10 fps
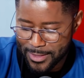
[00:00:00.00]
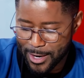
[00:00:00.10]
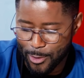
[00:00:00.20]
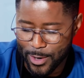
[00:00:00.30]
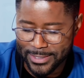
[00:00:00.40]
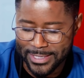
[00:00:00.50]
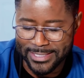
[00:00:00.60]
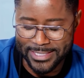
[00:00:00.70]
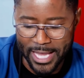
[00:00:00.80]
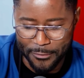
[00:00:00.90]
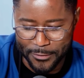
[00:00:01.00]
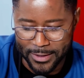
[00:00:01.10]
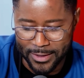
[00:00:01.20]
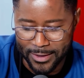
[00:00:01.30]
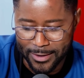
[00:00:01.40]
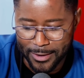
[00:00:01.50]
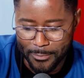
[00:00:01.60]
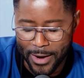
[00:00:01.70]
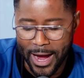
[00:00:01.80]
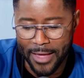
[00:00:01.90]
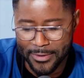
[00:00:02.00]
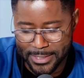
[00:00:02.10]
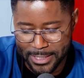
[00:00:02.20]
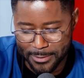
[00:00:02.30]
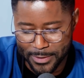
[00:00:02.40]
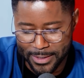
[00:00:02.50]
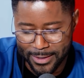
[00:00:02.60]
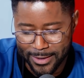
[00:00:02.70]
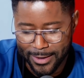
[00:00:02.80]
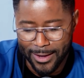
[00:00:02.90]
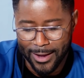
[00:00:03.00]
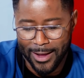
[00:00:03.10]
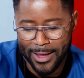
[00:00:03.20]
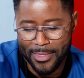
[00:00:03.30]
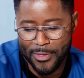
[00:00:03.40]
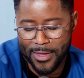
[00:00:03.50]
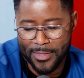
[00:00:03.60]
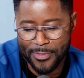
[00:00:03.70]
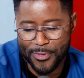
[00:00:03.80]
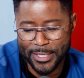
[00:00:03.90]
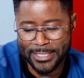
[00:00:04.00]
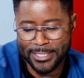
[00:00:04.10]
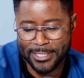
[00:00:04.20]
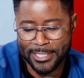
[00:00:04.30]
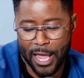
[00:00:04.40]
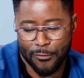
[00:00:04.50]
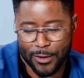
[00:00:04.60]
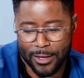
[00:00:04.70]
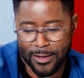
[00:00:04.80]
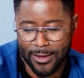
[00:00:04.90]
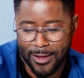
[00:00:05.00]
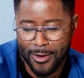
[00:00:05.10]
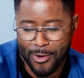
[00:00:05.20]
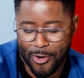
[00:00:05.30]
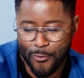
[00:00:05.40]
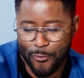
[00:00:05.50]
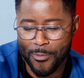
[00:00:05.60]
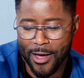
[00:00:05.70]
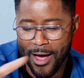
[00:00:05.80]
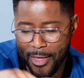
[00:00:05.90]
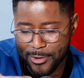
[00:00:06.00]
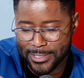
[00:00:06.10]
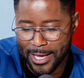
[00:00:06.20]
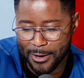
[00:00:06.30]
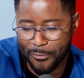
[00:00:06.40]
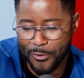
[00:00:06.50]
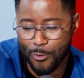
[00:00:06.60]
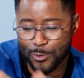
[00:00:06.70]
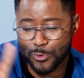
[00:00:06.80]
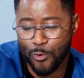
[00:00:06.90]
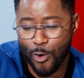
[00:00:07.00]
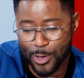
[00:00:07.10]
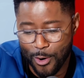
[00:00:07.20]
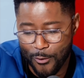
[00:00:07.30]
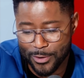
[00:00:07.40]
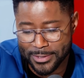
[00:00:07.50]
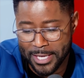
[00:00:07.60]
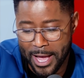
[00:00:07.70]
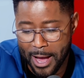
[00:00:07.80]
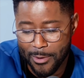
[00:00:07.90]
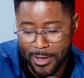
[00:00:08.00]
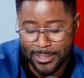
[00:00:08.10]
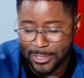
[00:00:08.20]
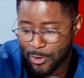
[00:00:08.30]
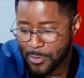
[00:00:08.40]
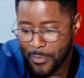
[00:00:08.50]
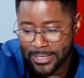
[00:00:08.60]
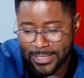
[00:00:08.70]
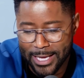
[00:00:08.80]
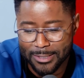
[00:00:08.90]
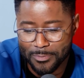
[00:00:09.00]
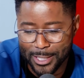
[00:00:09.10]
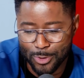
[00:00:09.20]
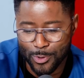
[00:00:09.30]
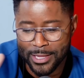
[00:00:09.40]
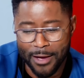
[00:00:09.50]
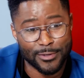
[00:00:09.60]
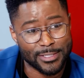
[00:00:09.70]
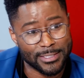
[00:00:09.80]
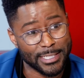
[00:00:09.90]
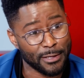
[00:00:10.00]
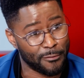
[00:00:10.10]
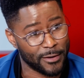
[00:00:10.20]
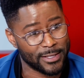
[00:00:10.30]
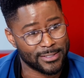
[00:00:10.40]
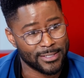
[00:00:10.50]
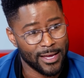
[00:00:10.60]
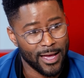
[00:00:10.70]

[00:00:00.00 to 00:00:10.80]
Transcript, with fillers: there was a safety behind the DB, and then the safety from the other side of the field was rolling over the top. So he basically had to beat three levels of defense